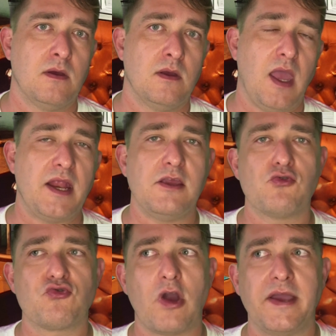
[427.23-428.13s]
Any
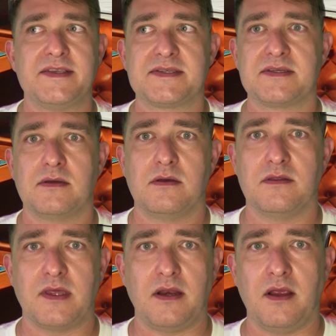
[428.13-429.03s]
rights
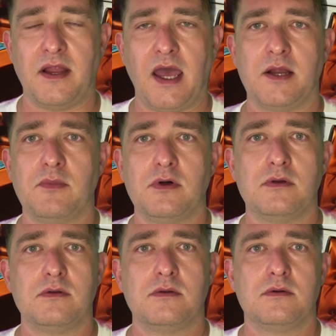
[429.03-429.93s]
that an
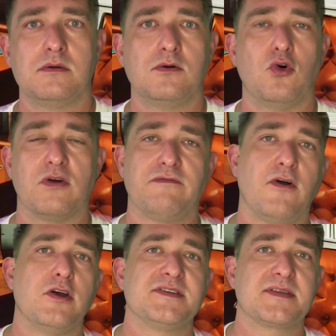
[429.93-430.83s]
animal or a
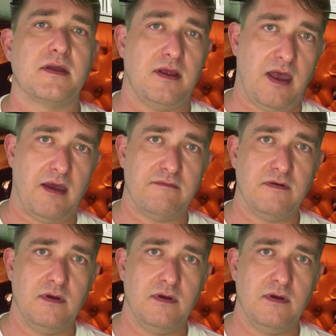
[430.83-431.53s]
forest can have